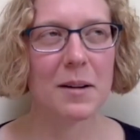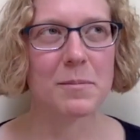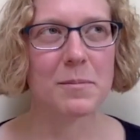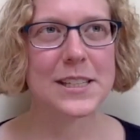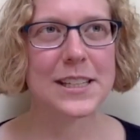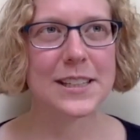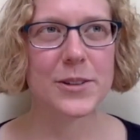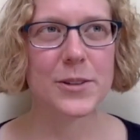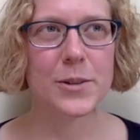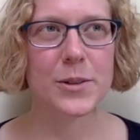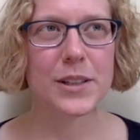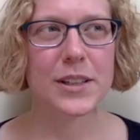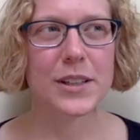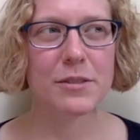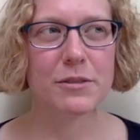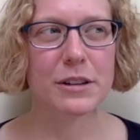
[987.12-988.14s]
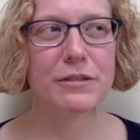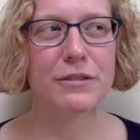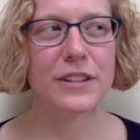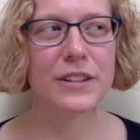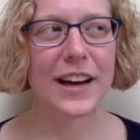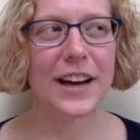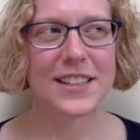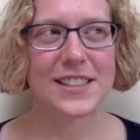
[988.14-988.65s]
to
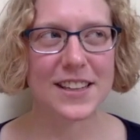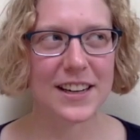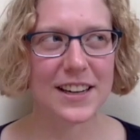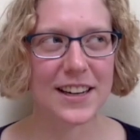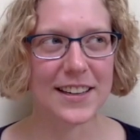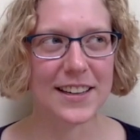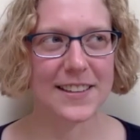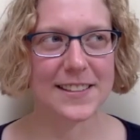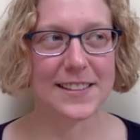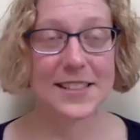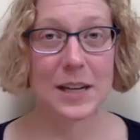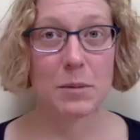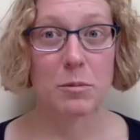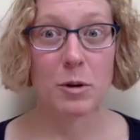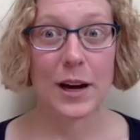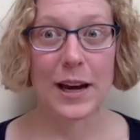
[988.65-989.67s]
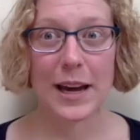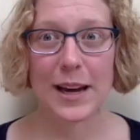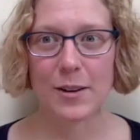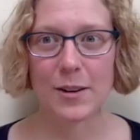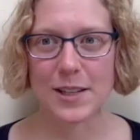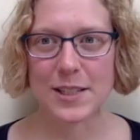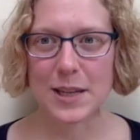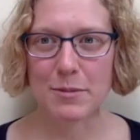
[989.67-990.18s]
reflect on in some way
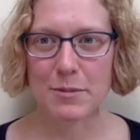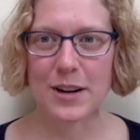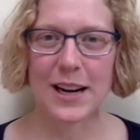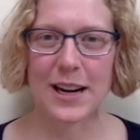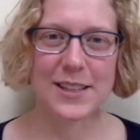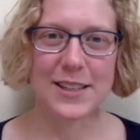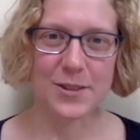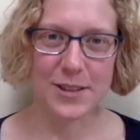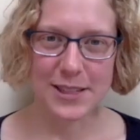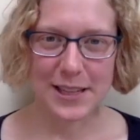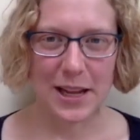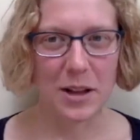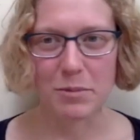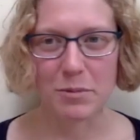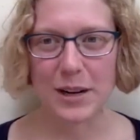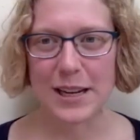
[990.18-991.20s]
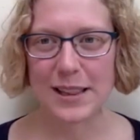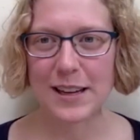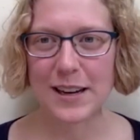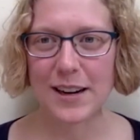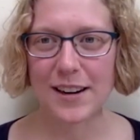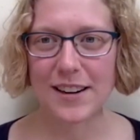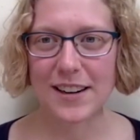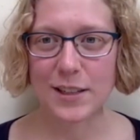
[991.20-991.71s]
or summarize or celebrate
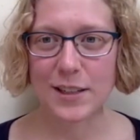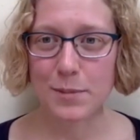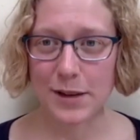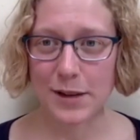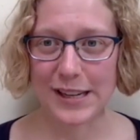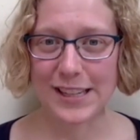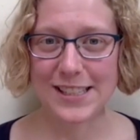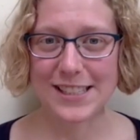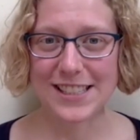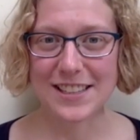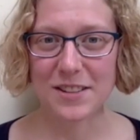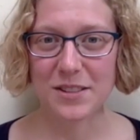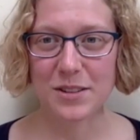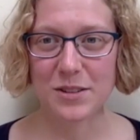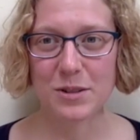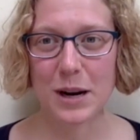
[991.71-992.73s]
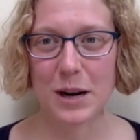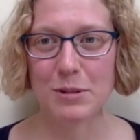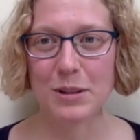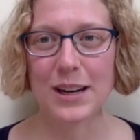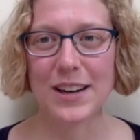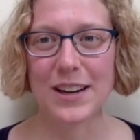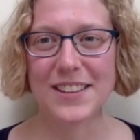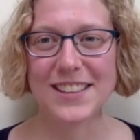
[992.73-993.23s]
their experiences at the tribal
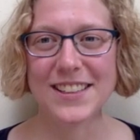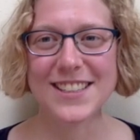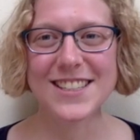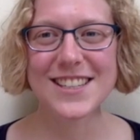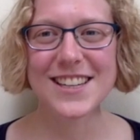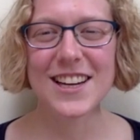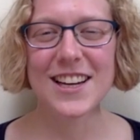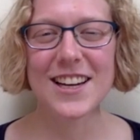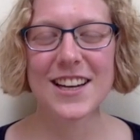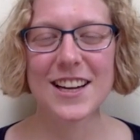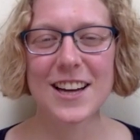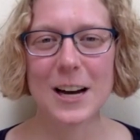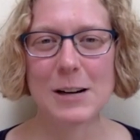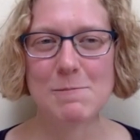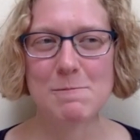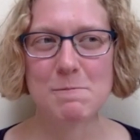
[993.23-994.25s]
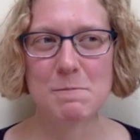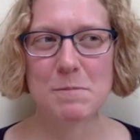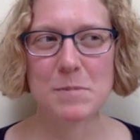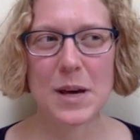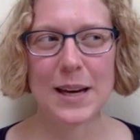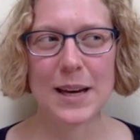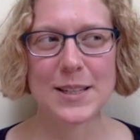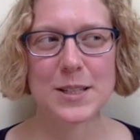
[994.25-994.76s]
college.
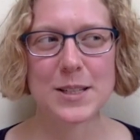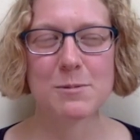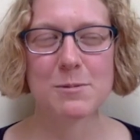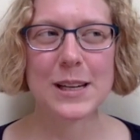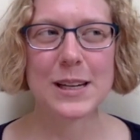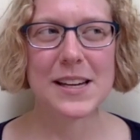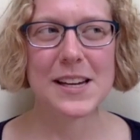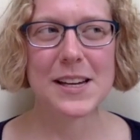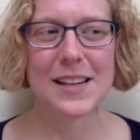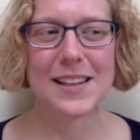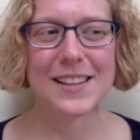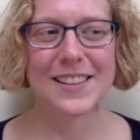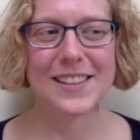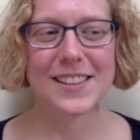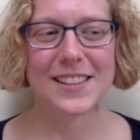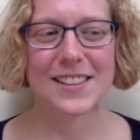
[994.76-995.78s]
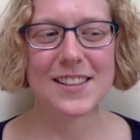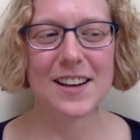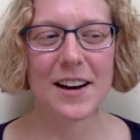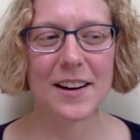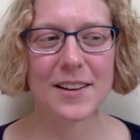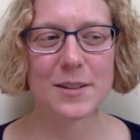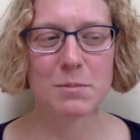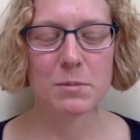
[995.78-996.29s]
As we
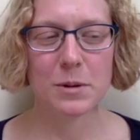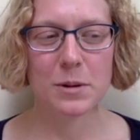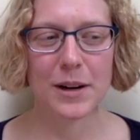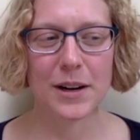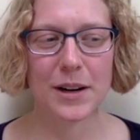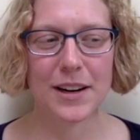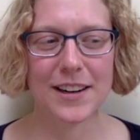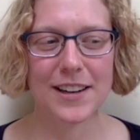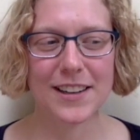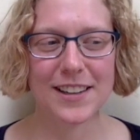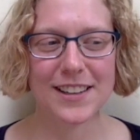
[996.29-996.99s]
talked more